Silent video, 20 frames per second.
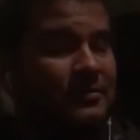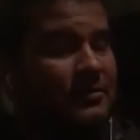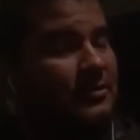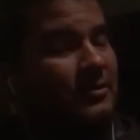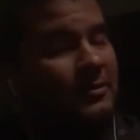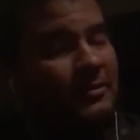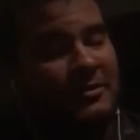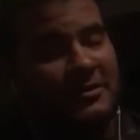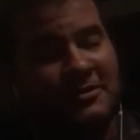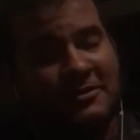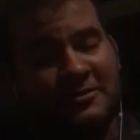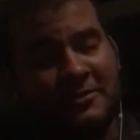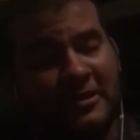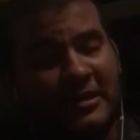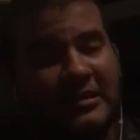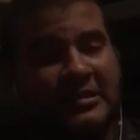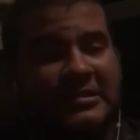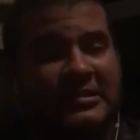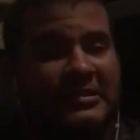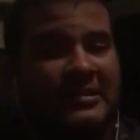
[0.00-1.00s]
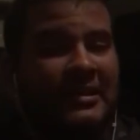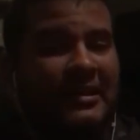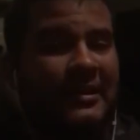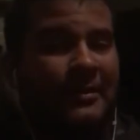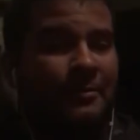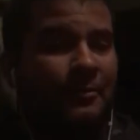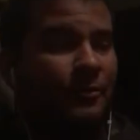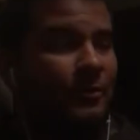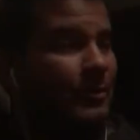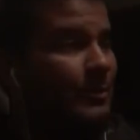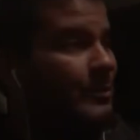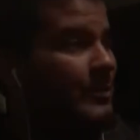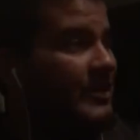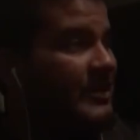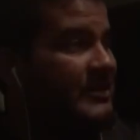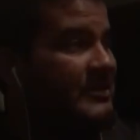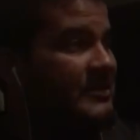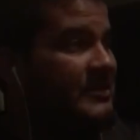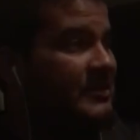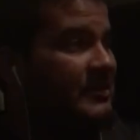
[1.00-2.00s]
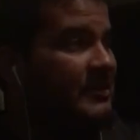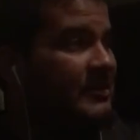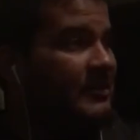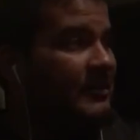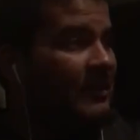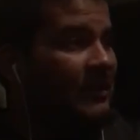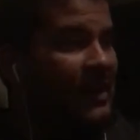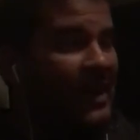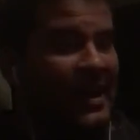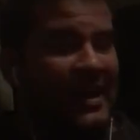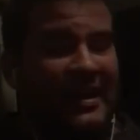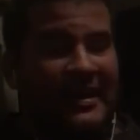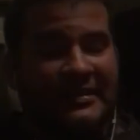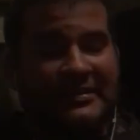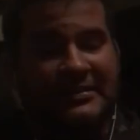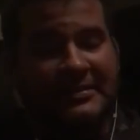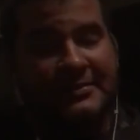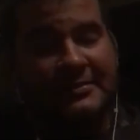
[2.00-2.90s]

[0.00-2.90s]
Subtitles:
Go to the truck stop. Quit pissing in the lots.